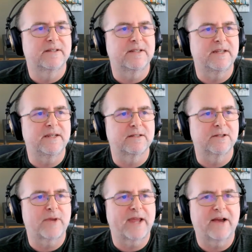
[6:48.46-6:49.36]
the
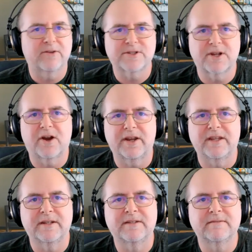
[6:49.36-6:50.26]
locales are
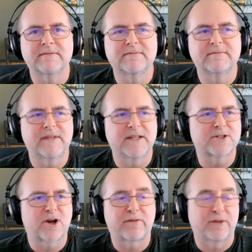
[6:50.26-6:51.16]
in in
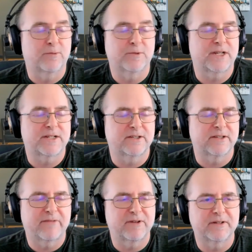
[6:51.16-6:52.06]
Starfield, which I still
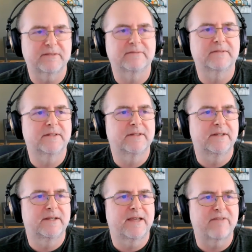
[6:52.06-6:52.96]
haven't
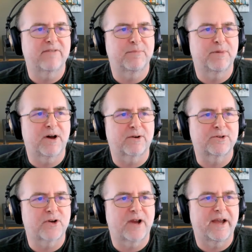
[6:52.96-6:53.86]
haven't bought or
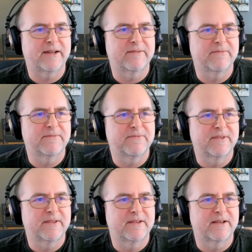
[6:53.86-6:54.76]
tried.
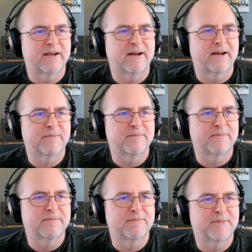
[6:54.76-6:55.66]
Um,
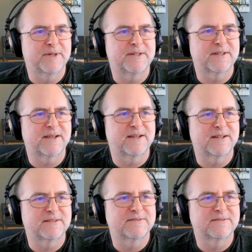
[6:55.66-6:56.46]
but uh,